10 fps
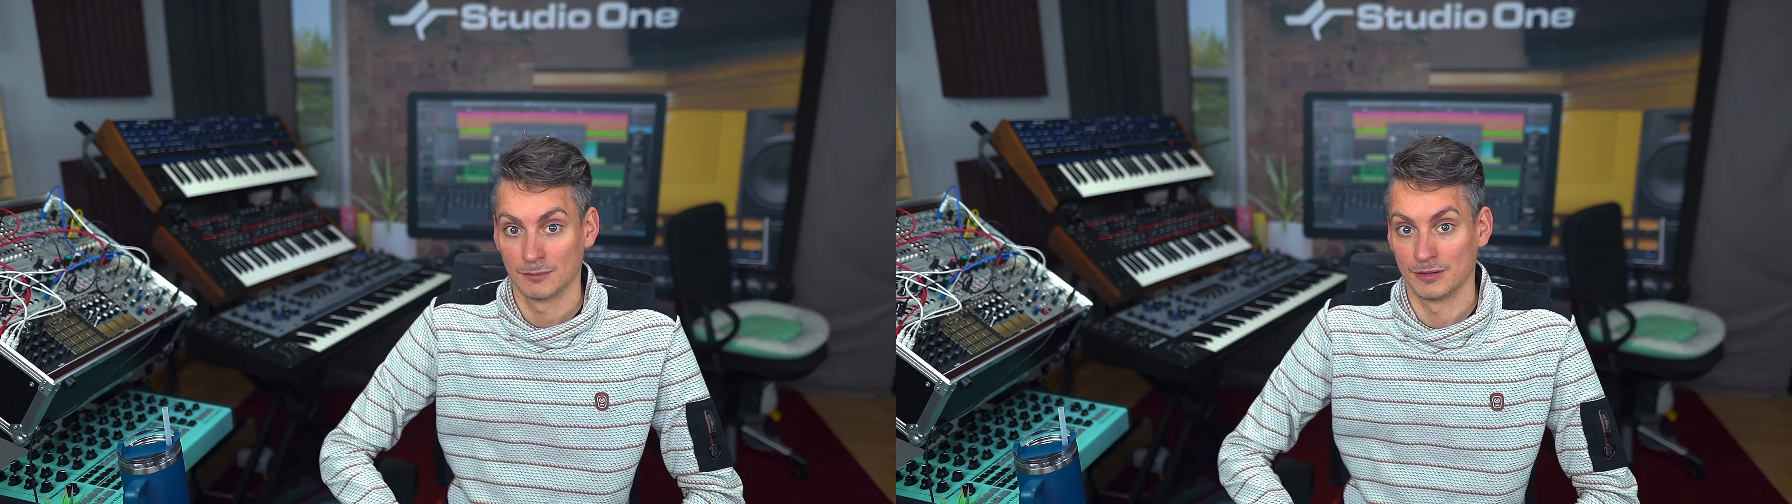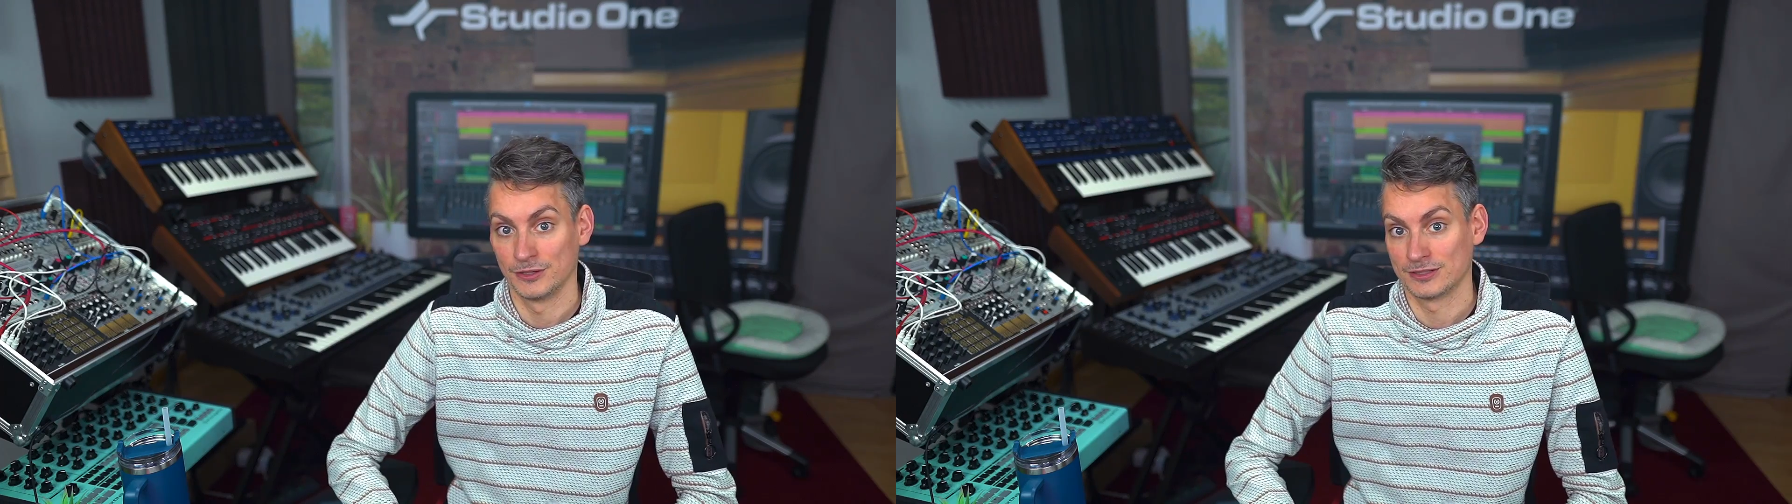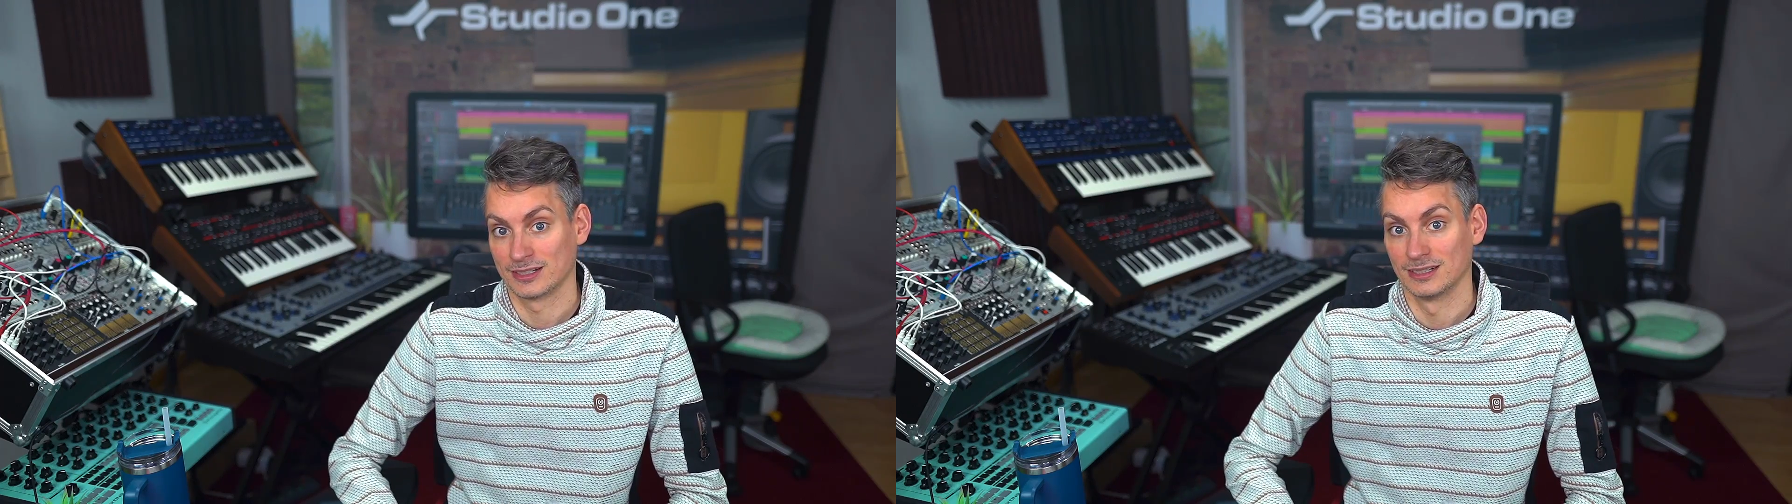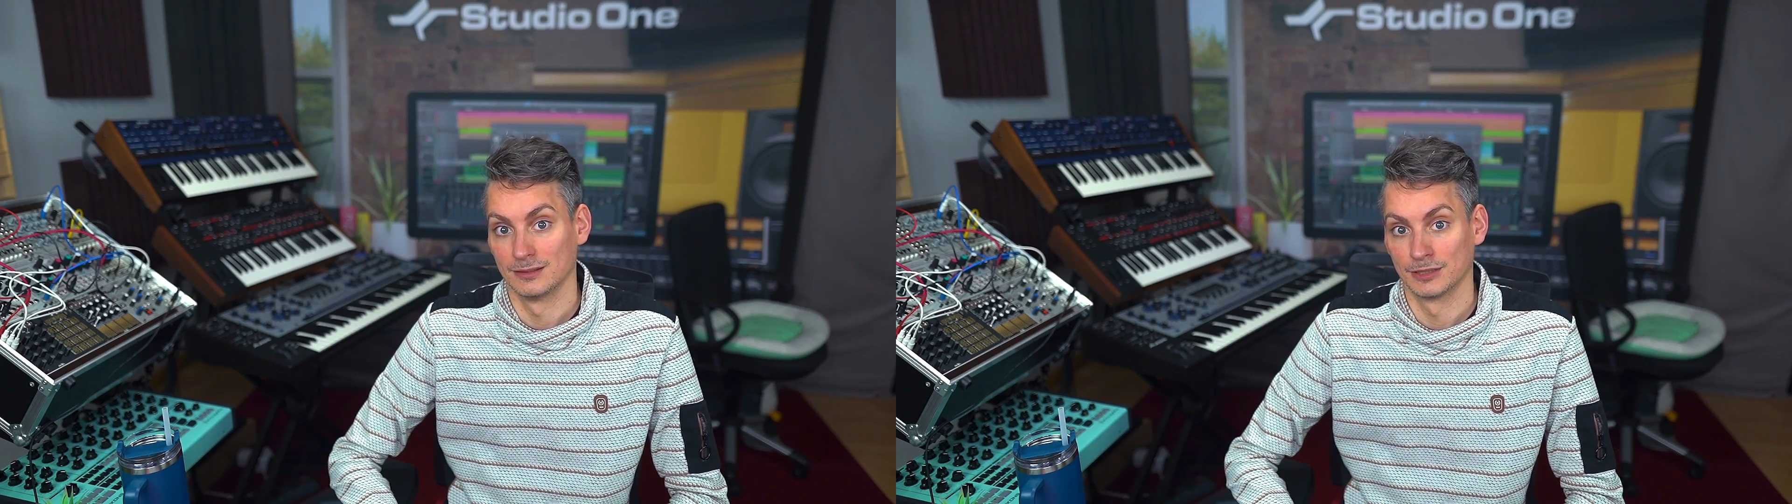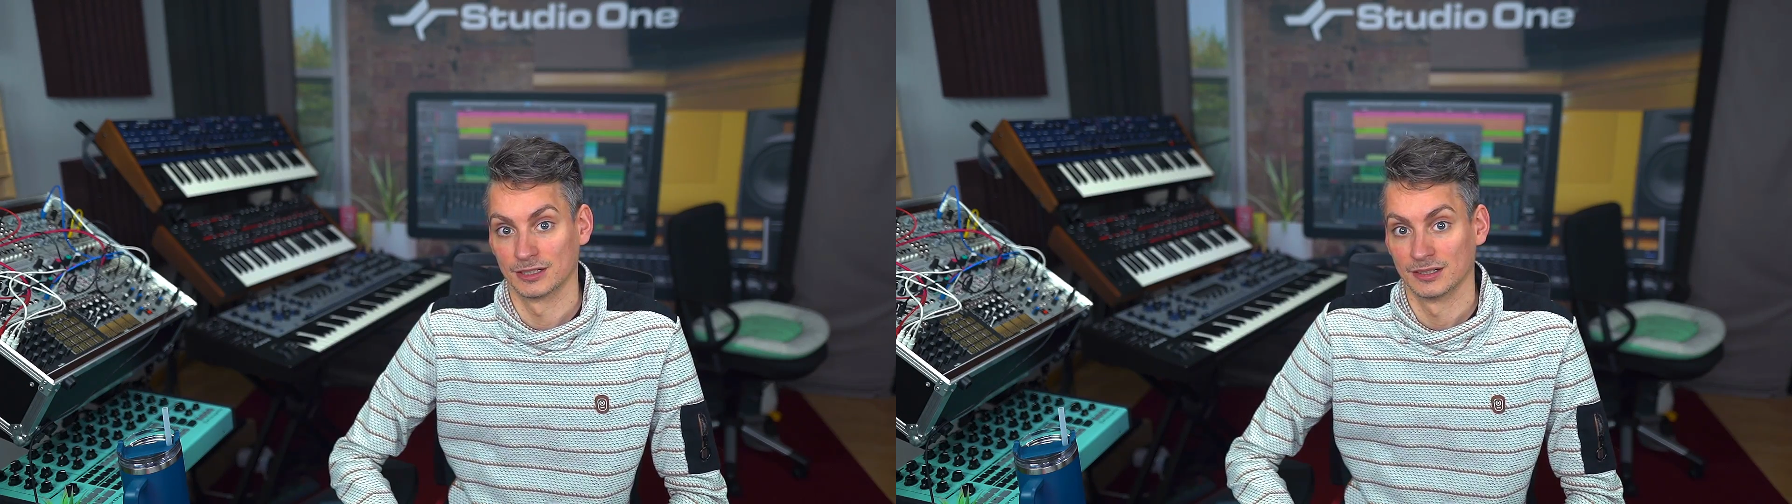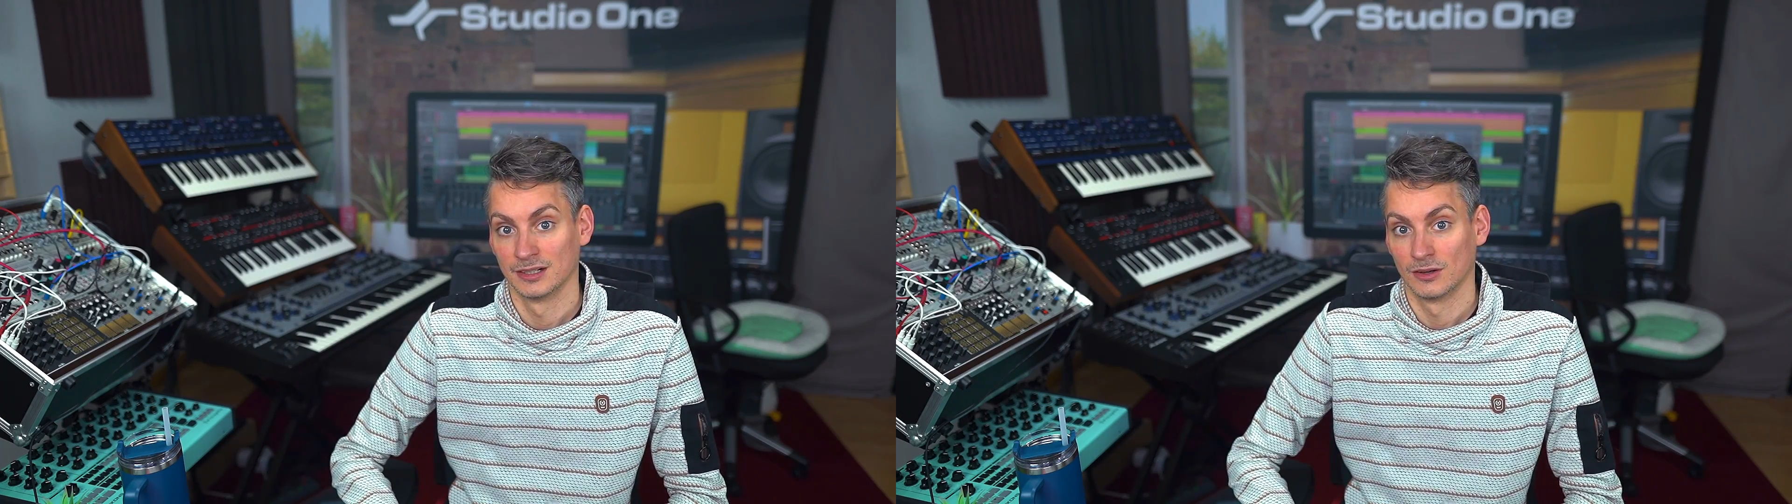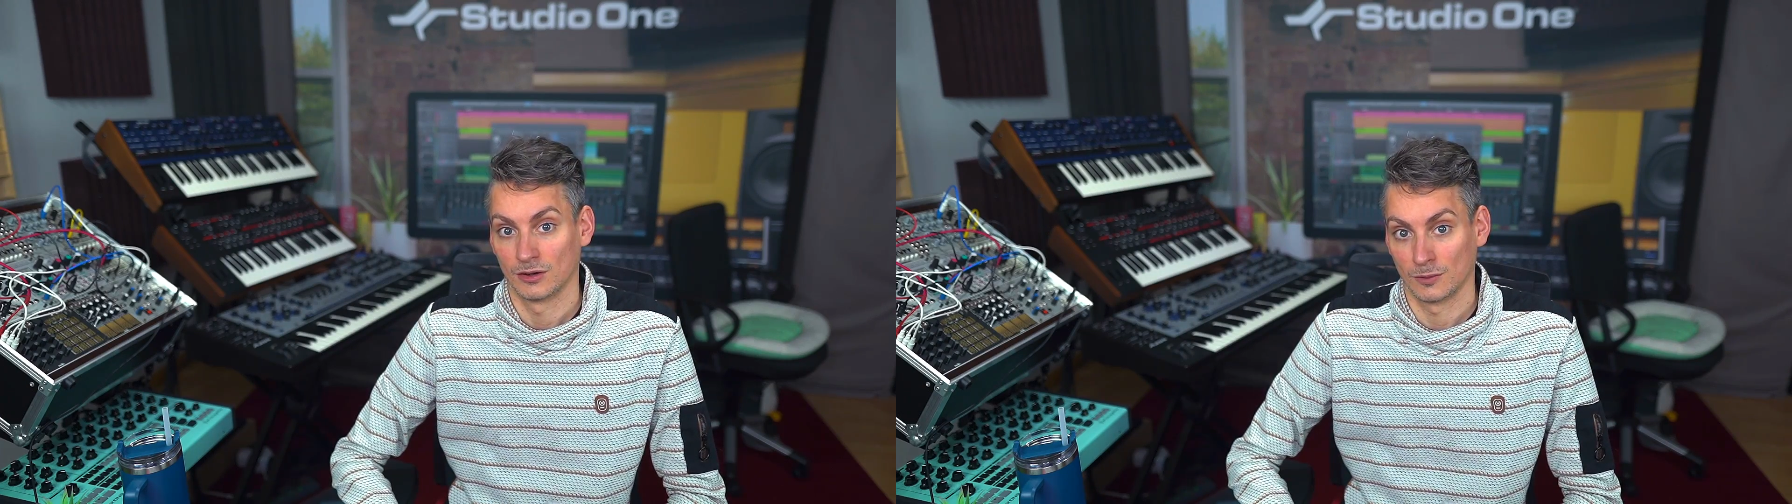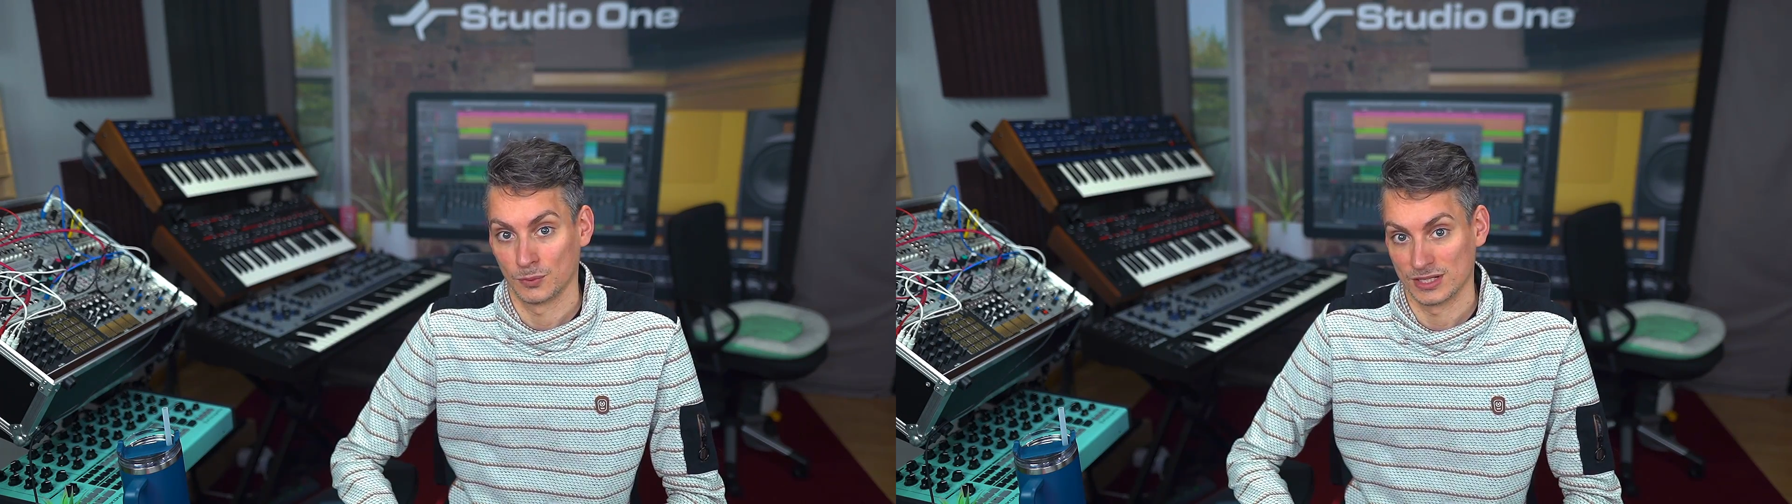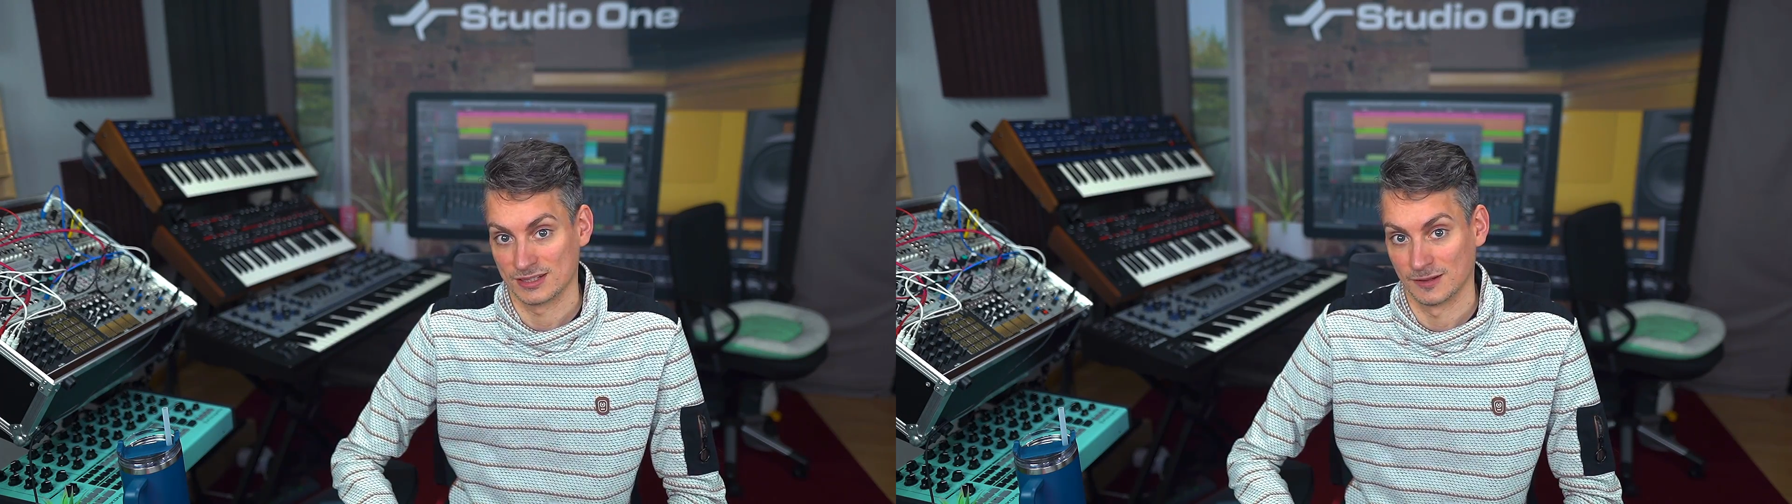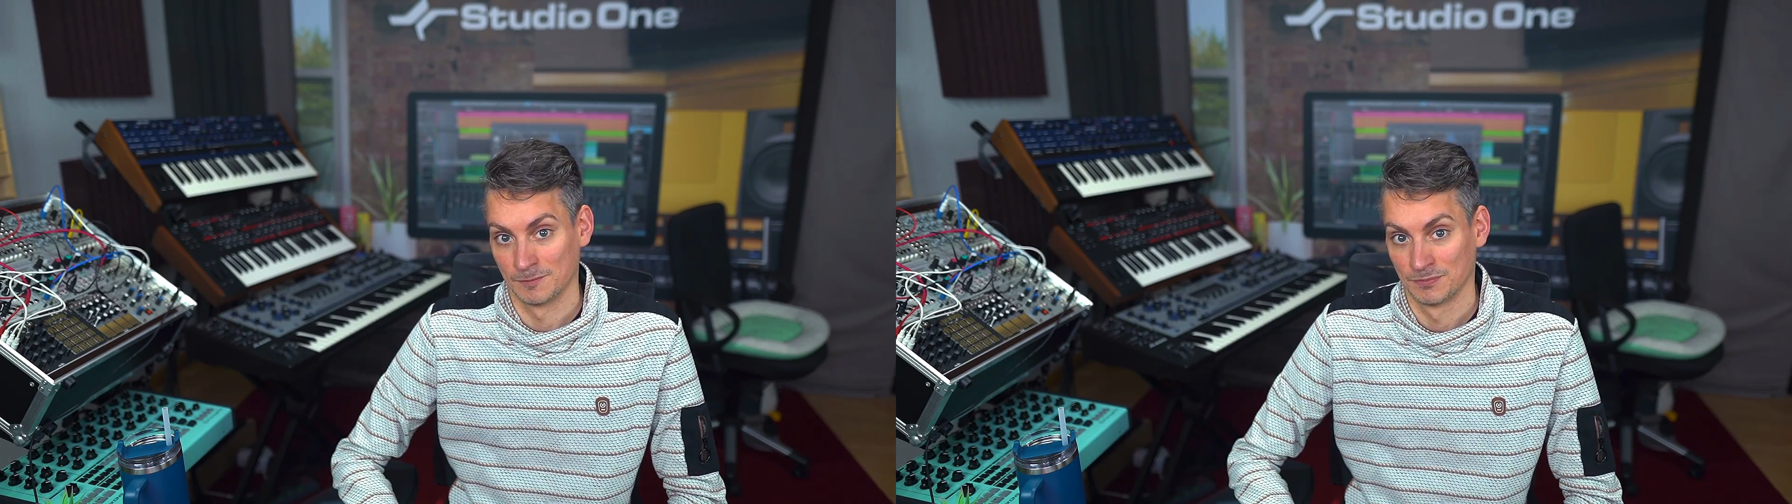by using a limiter or
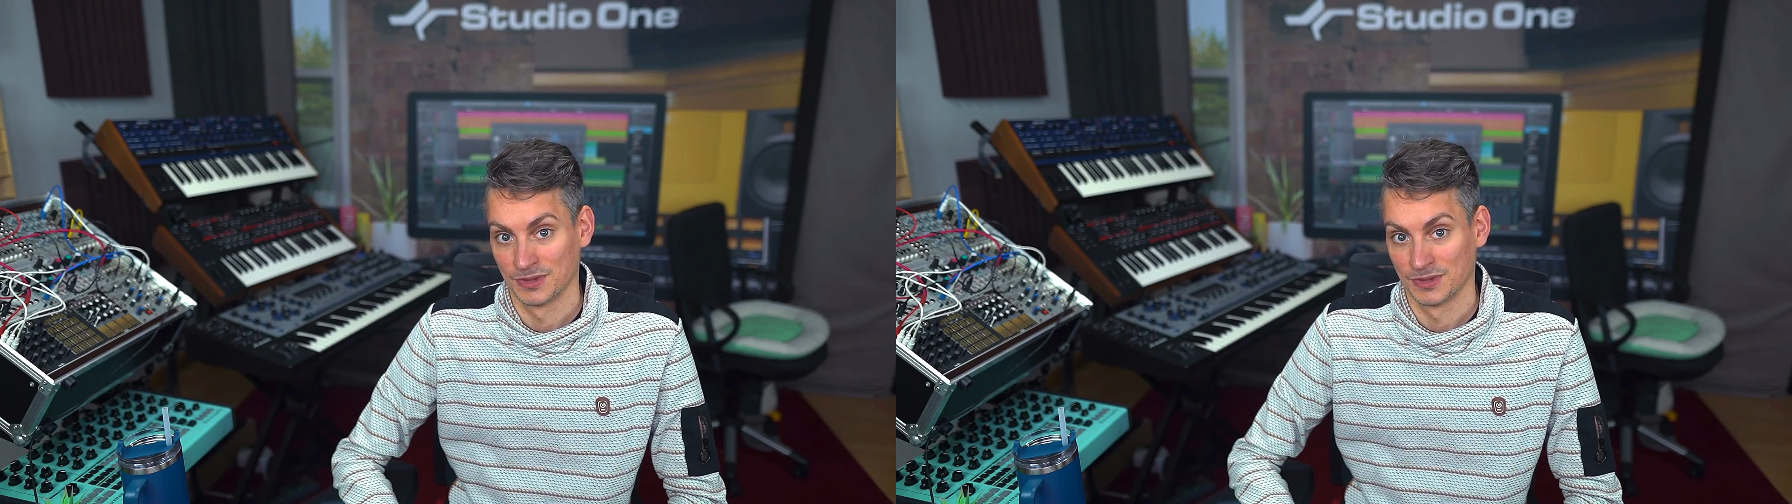compressor.